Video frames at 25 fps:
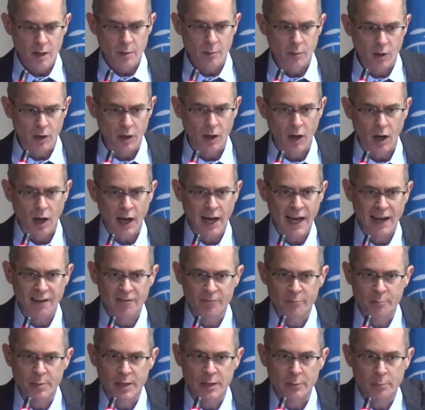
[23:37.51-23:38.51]
but
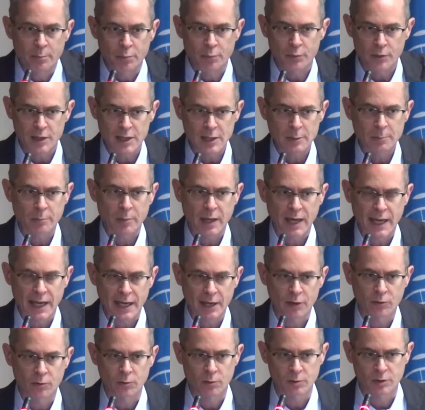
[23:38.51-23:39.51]
have been
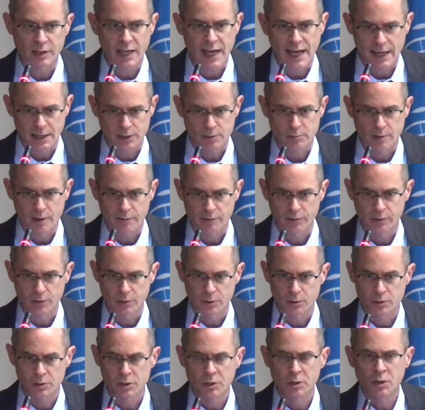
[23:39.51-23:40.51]
prepaid through tax
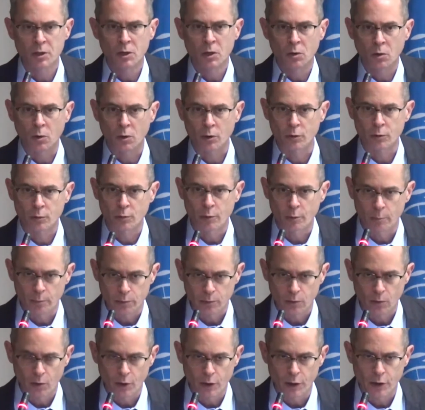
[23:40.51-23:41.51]
revenues or through
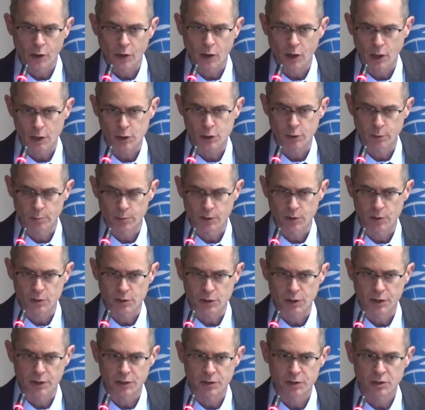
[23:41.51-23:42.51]
employer
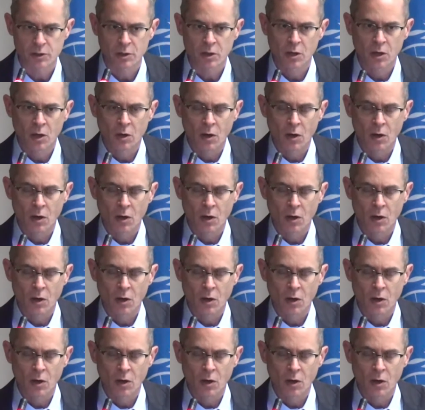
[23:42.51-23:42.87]
contributions